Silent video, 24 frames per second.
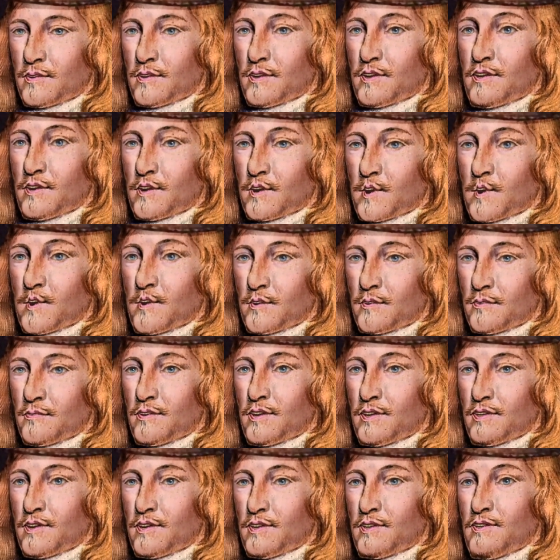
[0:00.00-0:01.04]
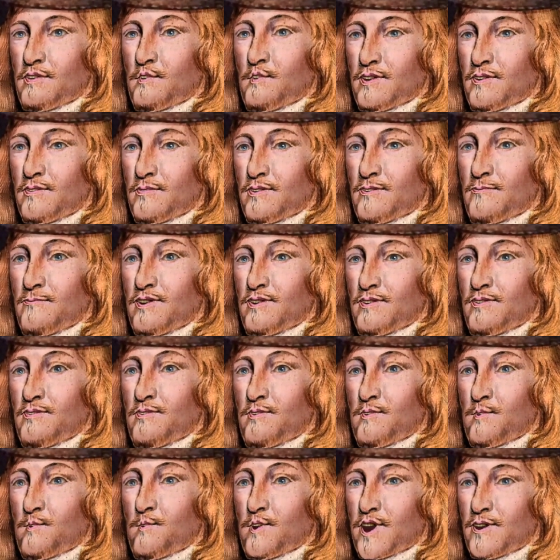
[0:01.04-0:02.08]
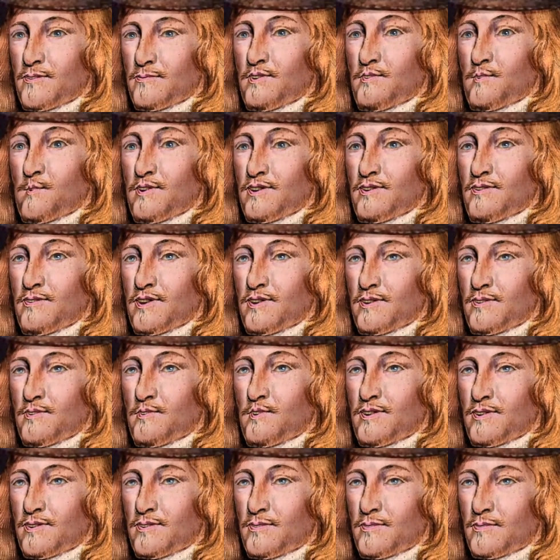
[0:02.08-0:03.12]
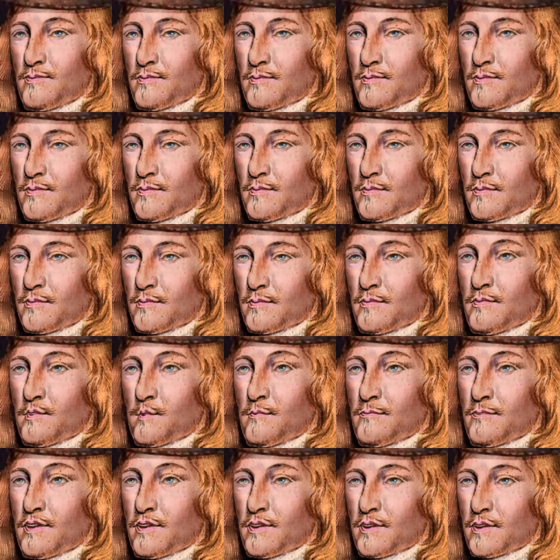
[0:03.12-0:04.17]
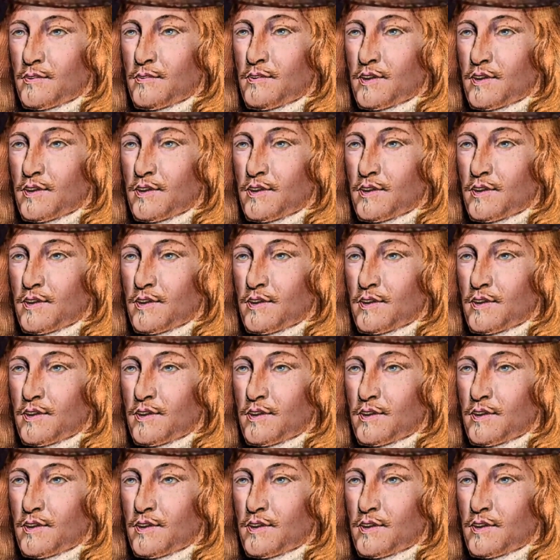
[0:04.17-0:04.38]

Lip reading: It is not, as you say, that they will not hear their king, for they have